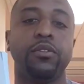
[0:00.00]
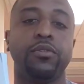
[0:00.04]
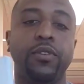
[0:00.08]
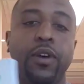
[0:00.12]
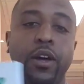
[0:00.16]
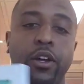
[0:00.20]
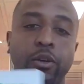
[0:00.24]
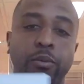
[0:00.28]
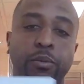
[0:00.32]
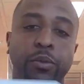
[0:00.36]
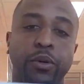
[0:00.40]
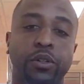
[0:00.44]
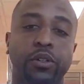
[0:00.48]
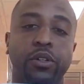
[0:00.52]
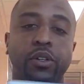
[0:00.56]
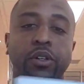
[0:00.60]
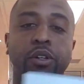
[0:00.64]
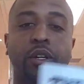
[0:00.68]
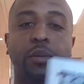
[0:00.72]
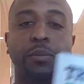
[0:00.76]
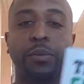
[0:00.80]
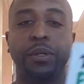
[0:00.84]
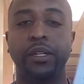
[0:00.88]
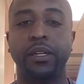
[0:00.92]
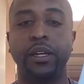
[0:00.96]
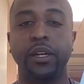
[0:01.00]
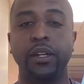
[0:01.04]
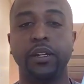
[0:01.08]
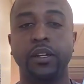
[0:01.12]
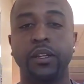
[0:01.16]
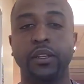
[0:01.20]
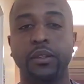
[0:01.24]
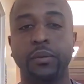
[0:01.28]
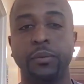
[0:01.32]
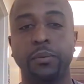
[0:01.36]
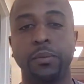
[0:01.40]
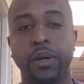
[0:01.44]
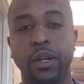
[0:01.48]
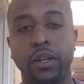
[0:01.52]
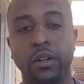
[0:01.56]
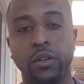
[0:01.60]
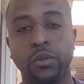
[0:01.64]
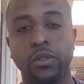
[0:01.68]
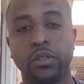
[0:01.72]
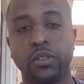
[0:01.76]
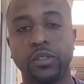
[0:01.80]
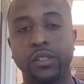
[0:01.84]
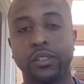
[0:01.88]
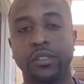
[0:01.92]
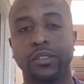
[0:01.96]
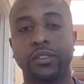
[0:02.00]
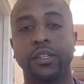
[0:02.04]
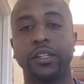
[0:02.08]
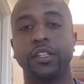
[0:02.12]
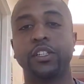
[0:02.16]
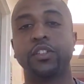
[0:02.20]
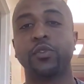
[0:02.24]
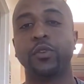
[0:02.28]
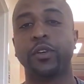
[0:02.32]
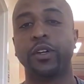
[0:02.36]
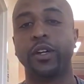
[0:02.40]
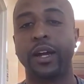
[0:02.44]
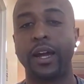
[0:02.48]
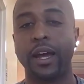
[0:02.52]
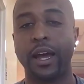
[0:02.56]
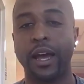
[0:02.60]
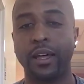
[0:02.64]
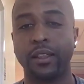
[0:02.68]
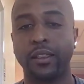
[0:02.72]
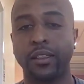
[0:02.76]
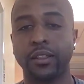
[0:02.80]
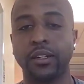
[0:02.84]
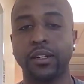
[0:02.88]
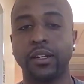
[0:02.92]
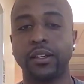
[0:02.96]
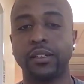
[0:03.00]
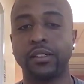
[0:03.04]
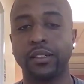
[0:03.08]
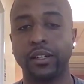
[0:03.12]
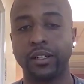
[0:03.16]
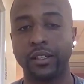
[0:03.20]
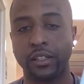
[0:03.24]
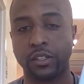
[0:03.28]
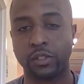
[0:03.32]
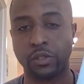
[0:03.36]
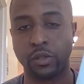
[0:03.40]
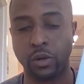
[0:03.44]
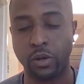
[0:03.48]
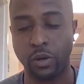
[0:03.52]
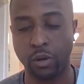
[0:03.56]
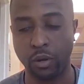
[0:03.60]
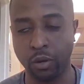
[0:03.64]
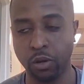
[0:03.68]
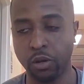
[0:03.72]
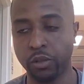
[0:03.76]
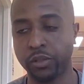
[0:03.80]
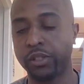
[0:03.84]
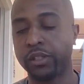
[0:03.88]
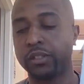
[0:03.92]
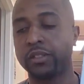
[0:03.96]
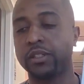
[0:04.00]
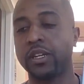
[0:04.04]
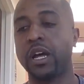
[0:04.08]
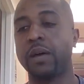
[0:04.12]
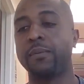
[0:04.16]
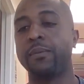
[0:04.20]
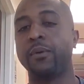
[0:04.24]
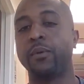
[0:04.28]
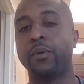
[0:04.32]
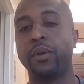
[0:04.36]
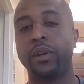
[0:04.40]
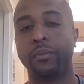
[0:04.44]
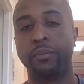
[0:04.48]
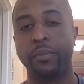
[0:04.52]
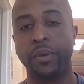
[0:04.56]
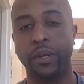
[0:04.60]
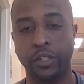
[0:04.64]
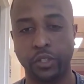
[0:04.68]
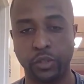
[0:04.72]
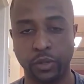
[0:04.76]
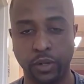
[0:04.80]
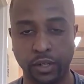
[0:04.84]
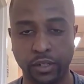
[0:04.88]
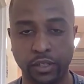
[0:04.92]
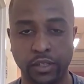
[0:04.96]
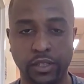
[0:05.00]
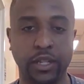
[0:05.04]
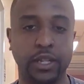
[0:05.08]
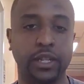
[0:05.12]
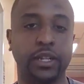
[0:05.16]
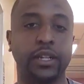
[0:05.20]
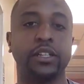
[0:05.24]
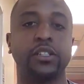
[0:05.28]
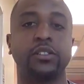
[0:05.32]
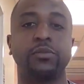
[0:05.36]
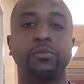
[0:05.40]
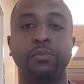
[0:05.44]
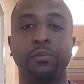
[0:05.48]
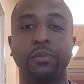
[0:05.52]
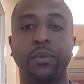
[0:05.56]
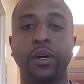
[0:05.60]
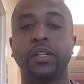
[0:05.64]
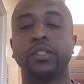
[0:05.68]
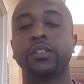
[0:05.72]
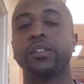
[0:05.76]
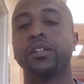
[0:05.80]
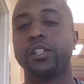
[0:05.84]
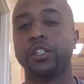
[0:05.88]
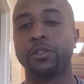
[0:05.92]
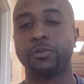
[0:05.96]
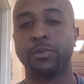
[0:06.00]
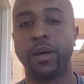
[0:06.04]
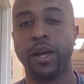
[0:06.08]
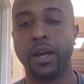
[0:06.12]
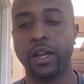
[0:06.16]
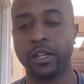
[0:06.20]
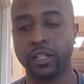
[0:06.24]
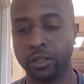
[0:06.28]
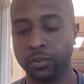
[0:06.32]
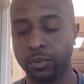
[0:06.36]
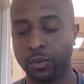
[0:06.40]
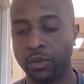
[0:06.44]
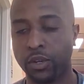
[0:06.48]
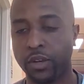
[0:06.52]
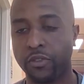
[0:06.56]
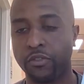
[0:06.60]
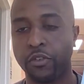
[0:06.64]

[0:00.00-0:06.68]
Final book you're going to be getting in the bundle is The Six-Figure Athlete. I say this all the time. I want to make sure I say it as much as possible.